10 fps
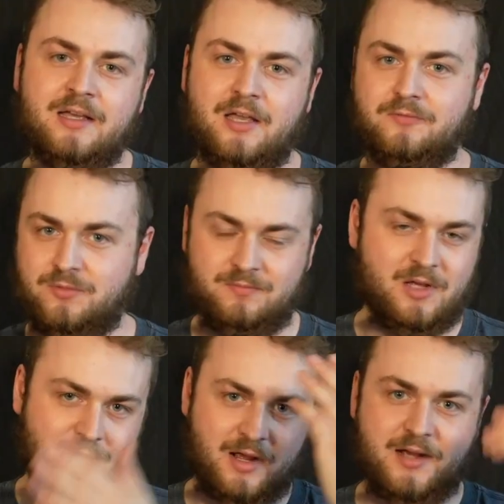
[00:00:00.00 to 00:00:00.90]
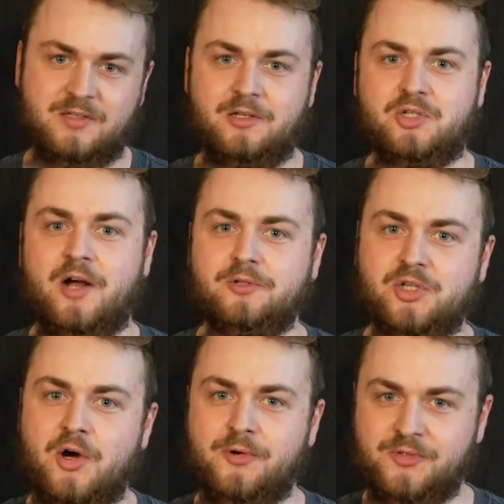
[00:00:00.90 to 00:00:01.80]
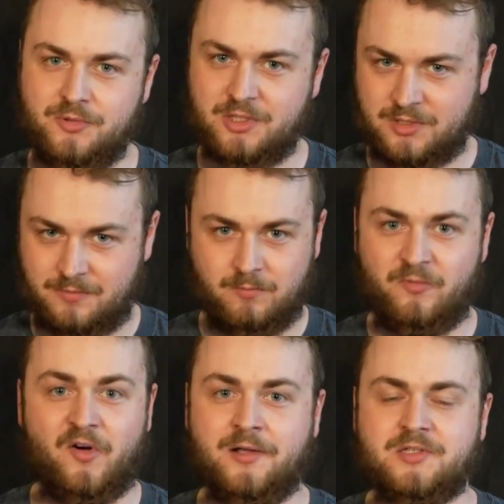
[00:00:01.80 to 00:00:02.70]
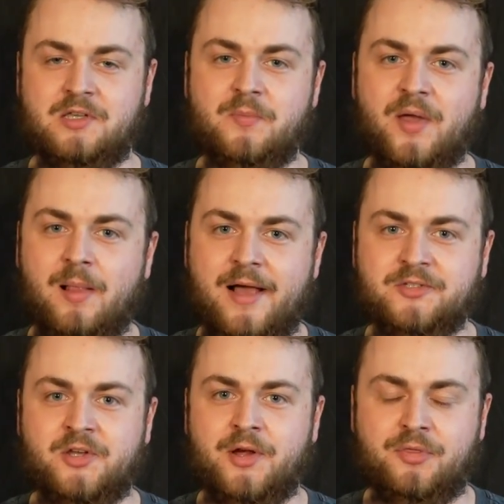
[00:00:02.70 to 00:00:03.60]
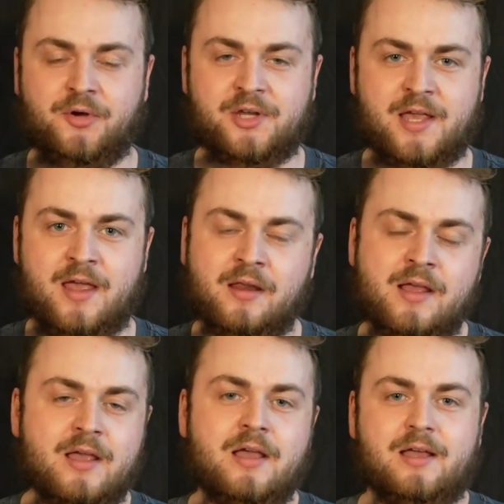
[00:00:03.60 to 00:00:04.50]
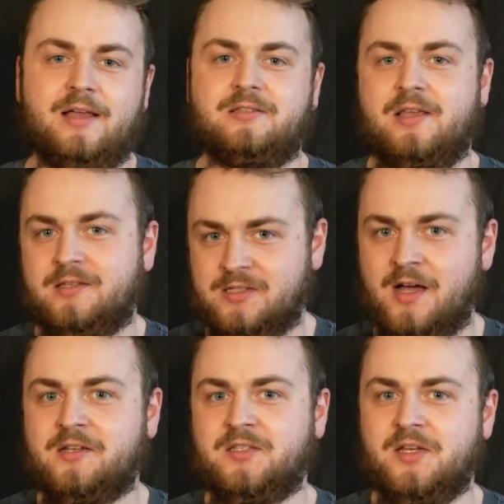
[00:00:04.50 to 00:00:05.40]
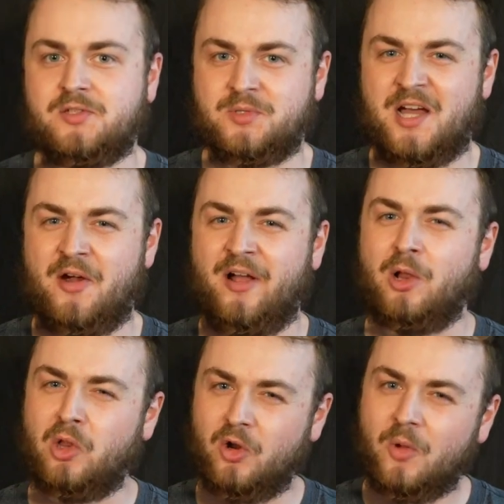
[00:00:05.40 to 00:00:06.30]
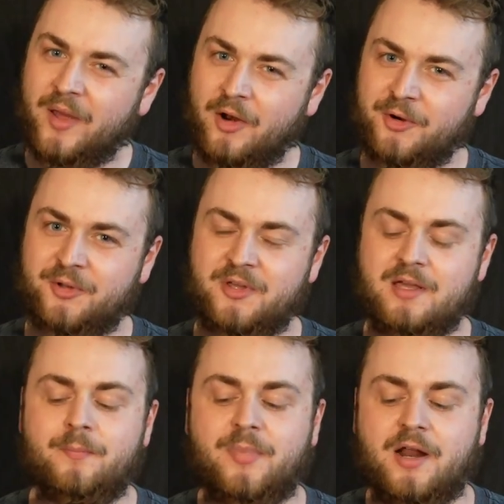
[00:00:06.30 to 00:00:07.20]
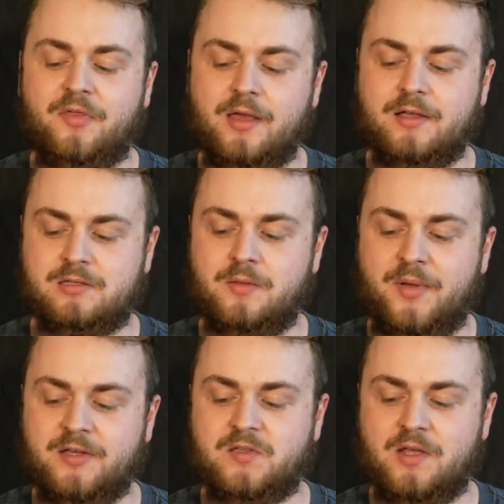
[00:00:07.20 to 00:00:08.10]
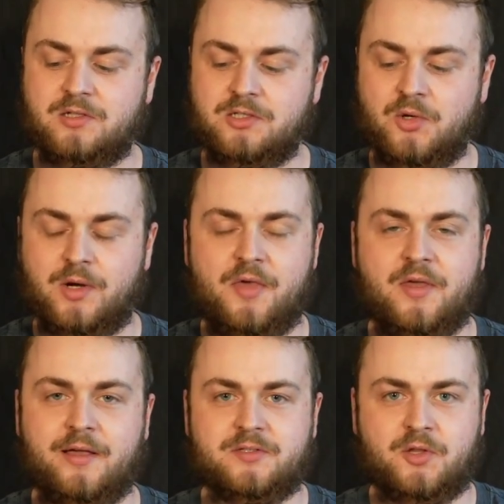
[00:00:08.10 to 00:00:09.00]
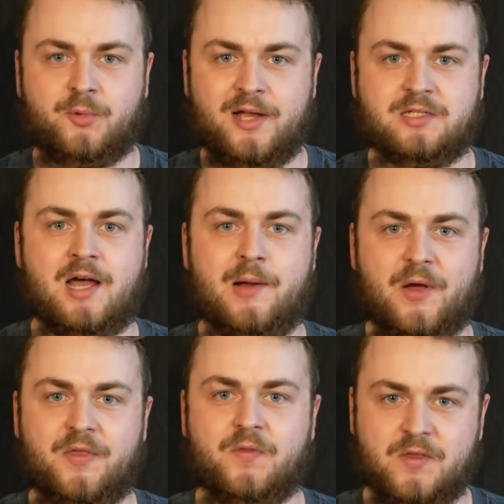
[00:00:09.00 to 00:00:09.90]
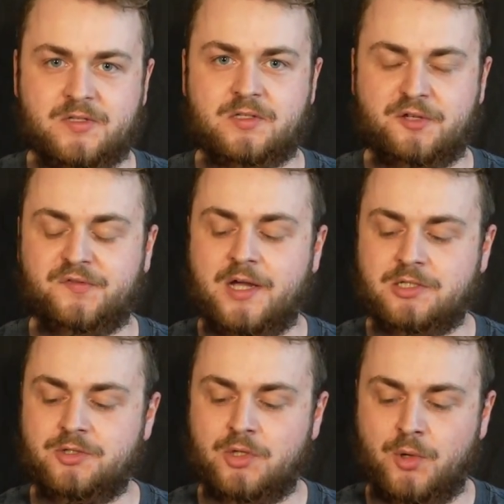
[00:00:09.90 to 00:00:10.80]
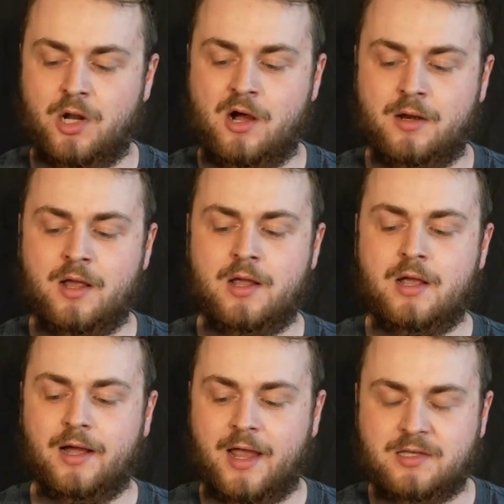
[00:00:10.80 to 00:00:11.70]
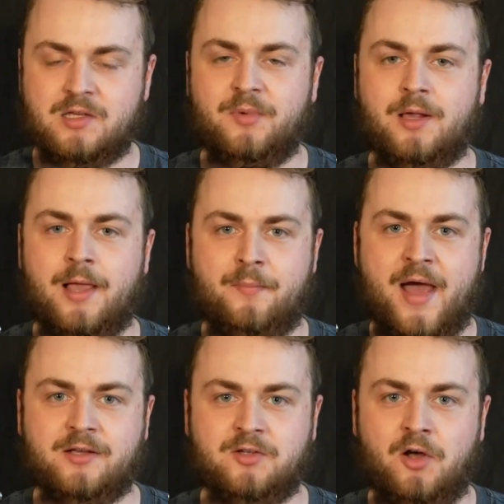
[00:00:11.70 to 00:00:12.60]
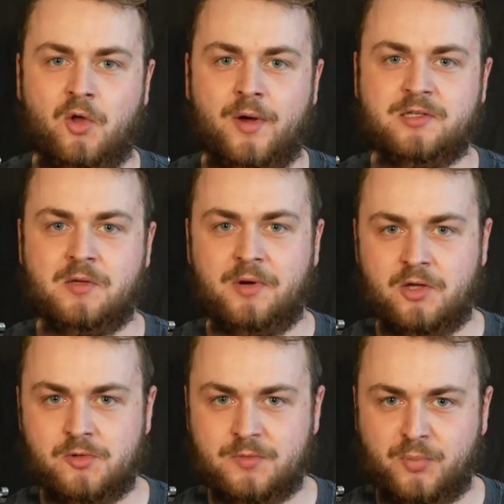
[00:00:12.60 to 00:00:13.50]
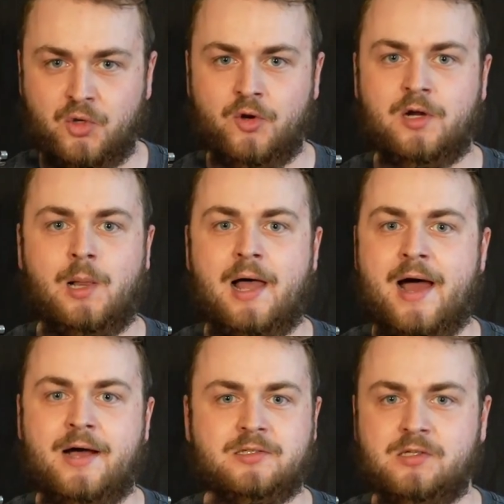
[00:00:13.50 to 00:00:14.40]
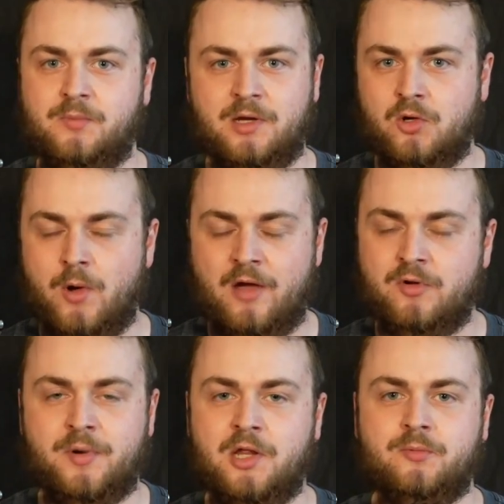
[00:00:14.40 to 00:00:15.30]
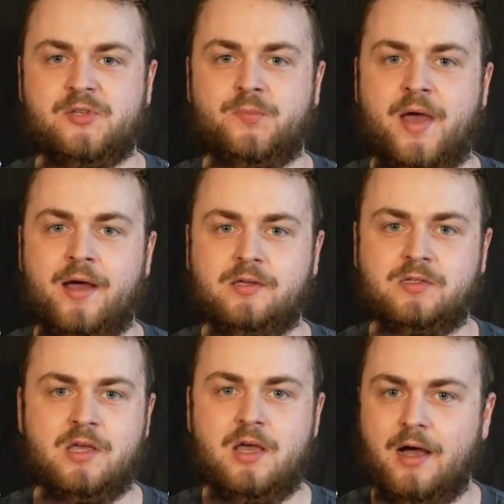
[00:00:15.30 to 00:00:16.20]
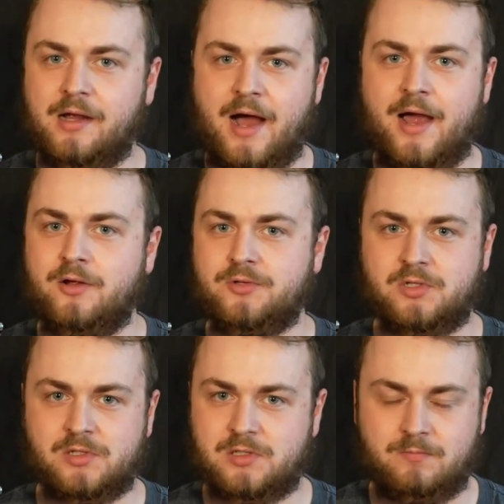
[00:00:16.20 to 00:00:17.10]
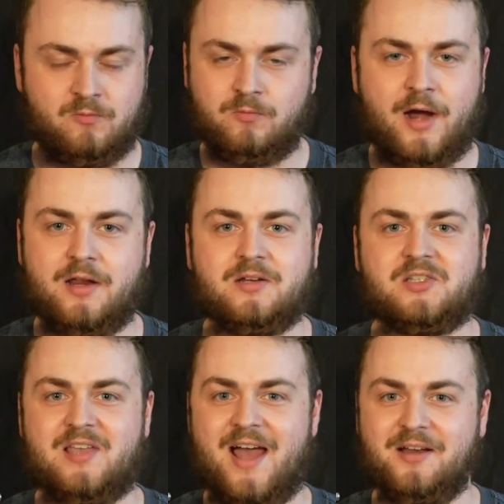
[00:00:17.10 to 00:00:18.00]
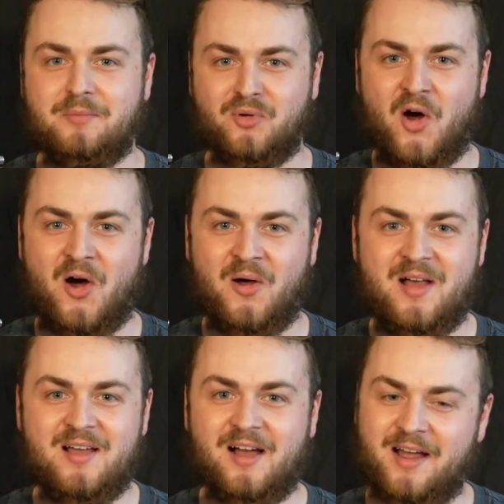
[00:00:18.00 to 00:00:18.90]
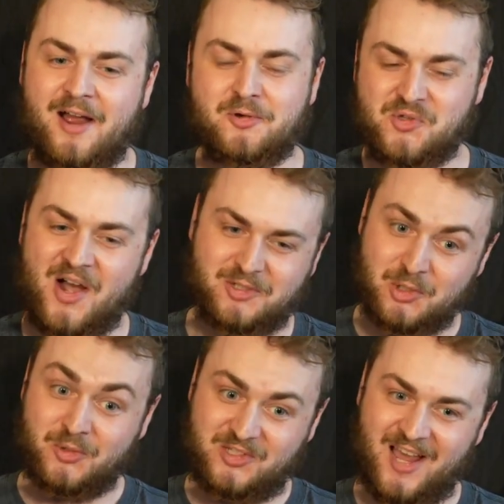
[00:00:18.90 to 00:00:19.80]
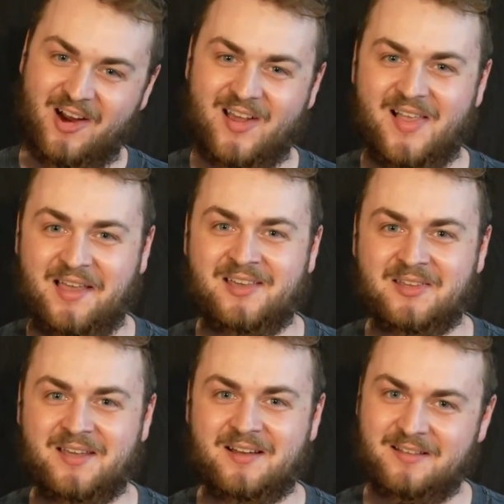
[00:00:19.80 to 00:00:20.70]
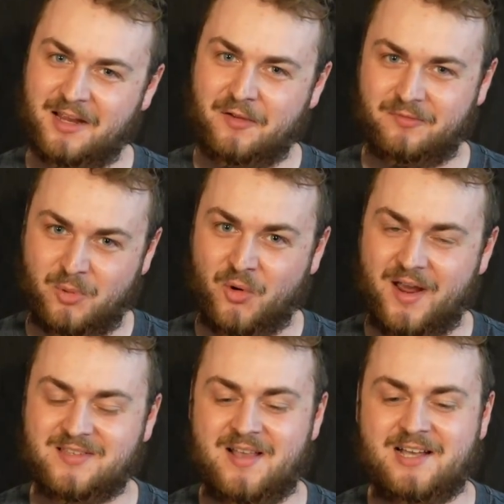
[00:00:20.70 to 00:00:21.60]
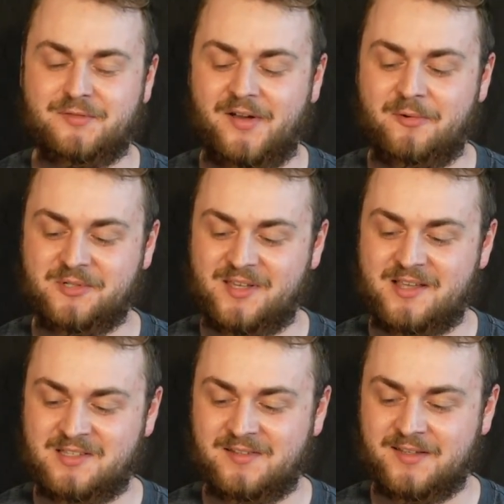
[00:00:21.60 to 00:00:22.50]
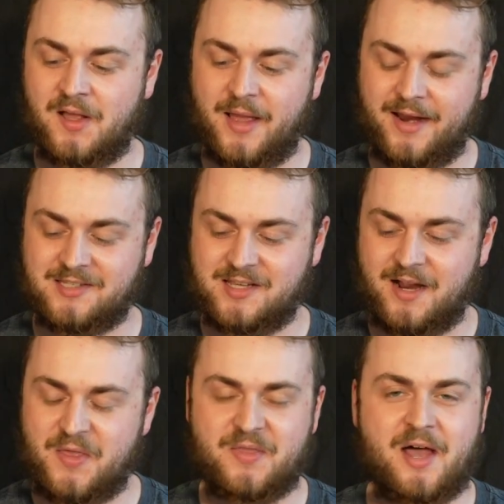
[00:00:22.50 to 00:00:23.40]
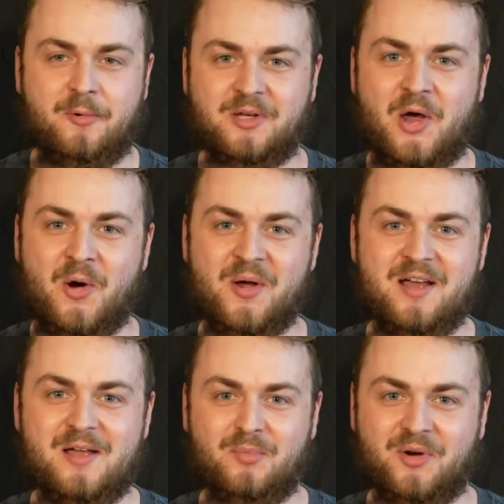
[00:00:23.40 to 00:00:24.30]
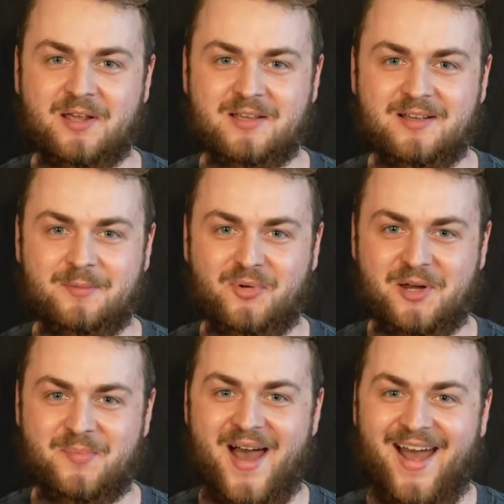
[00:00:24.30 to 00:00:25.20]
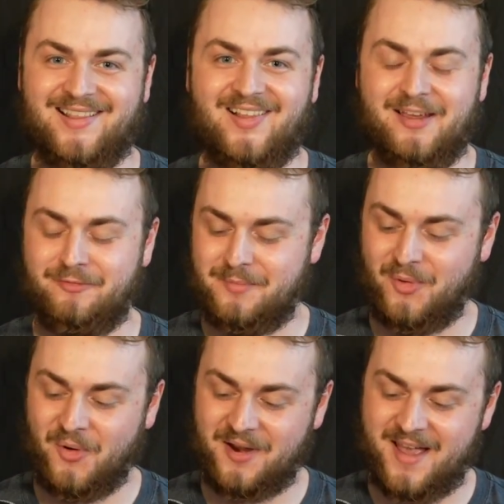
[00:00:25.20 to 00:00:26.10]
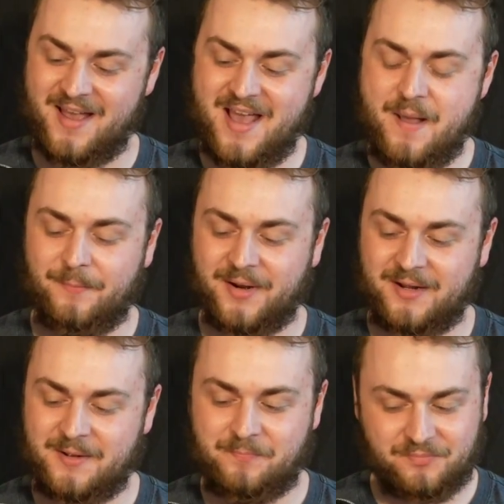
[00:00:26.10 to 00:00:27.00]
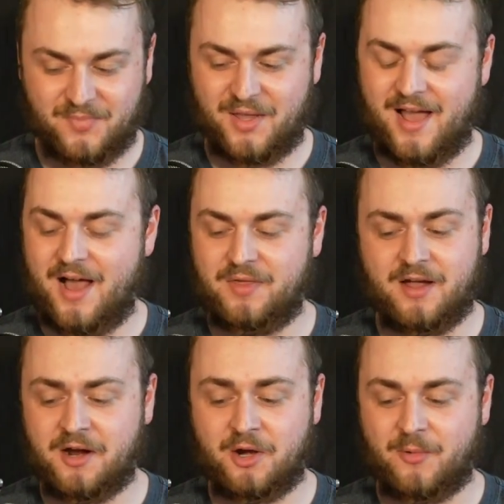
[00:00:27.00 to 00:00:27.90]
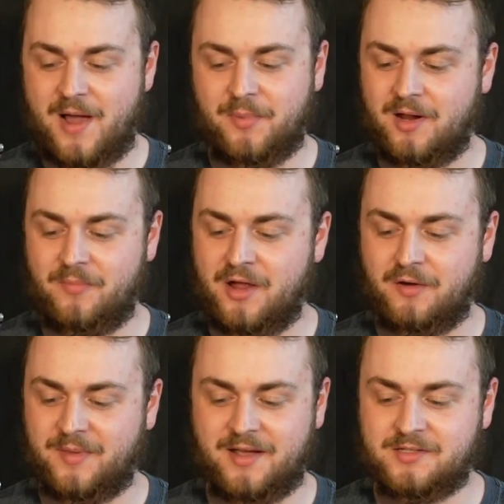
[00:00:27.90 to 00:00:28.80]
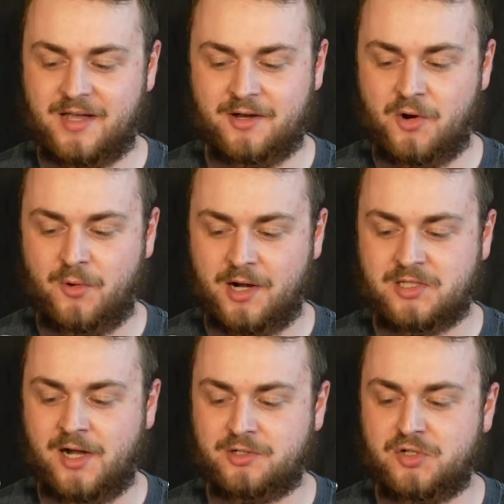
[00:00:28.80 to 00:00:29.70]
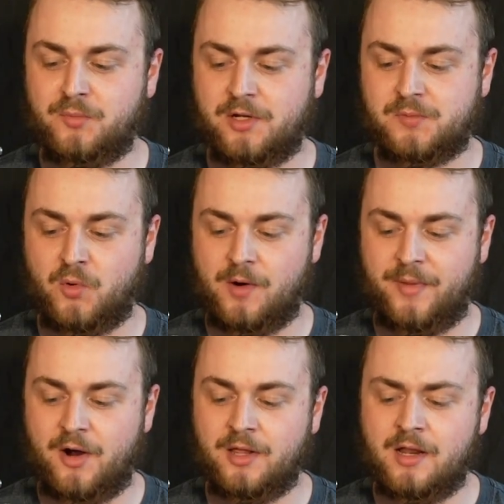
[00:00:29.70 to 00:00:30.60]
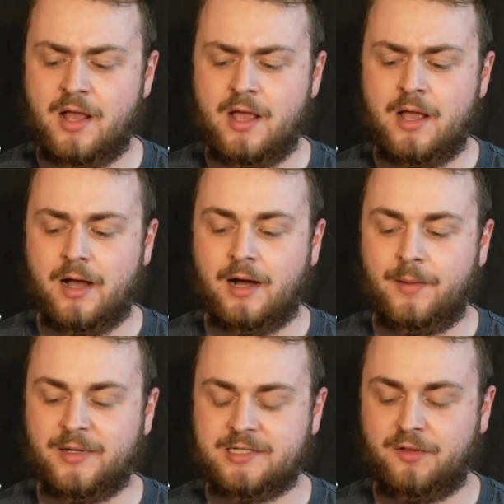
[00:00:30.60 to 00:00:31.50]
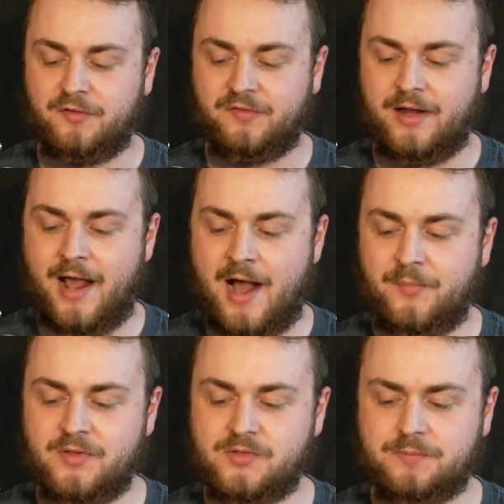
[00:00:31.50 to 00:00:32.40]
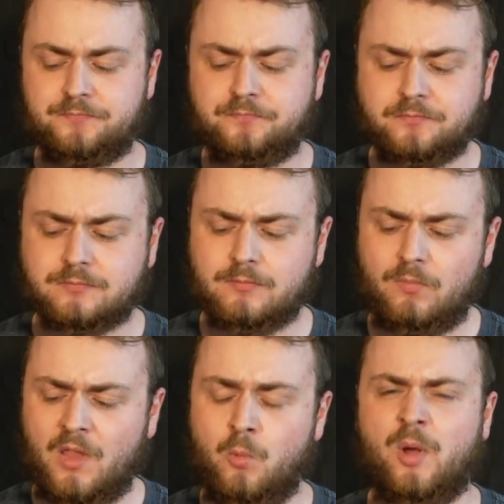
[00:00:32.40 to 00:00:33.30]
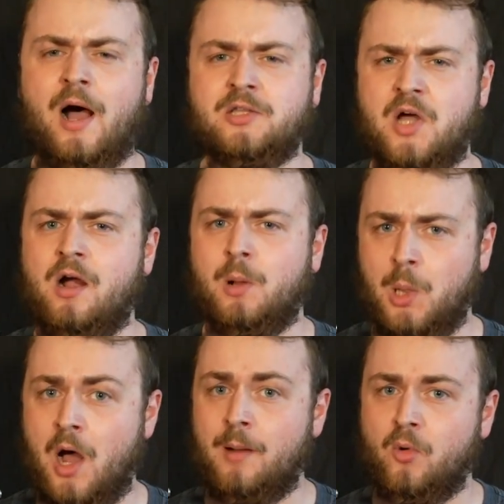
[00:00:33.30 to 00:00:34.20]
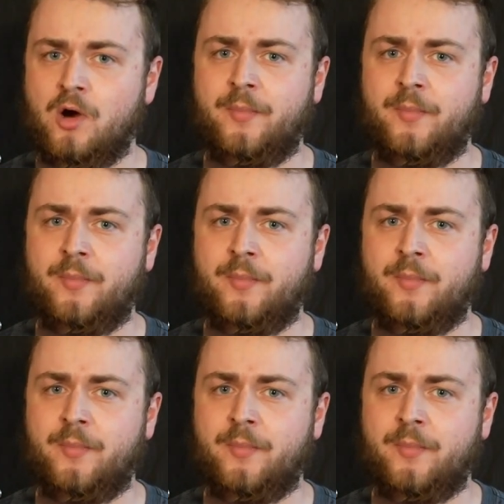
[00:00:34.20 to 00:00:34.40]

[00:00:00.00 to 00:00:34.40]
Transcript: You have, guys like John Jones who just fought Stipe last year at 38. It sucks that he's retiring a little bit early, but I think it's the best thing to do, and I think it's the right time. I think this is the fight to do it on, against somebody like Max Holloway, somebody who's pure class, somebody who everybody respects, a guy who's just ready to stand and brawl, a guy who's not too scary like Ilya. Like if Poirier's last fight was against Ilya, like I said, I think that would go pretty badly for Poirier. But yeah, I think I'm going to wrap it up there, because I don't want to talk too much more about it until the fight happens. I'll talk a lot more